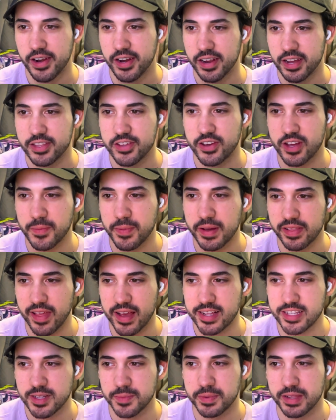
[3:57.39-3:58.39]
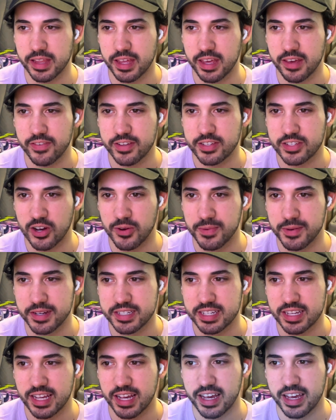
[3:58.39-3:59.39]
And you can be led to believe it's
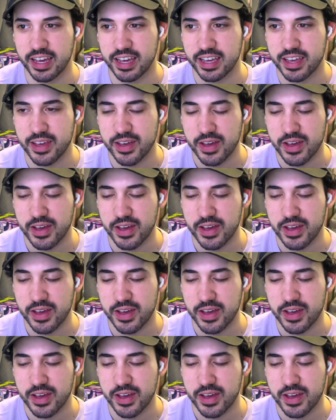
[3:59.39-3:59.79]
almost like